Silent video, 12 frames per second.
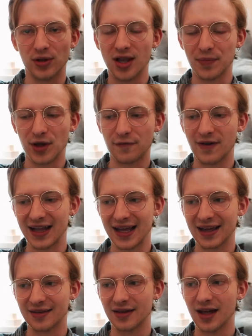up there
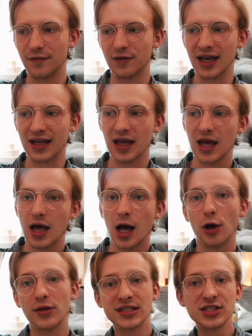fighting of oh,
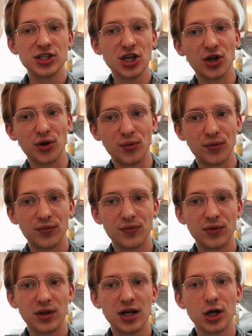this is you
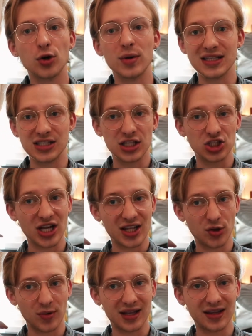who is
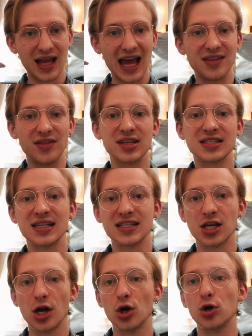genuine, and then this
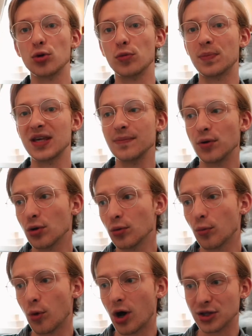is who people
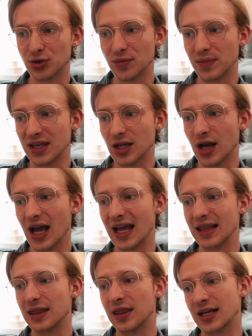want you to be,
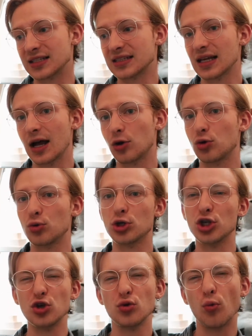and thus who
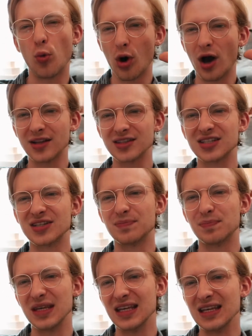you want to
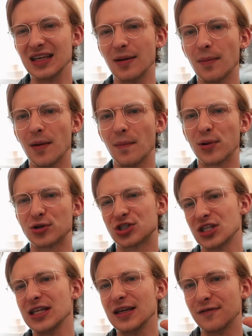be
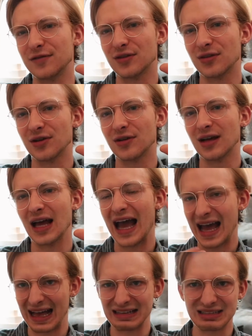perceived
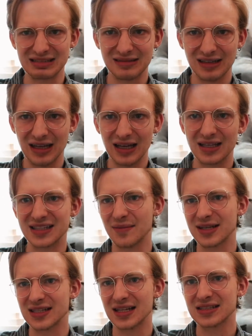as. Does that make
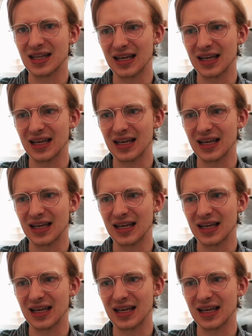sense?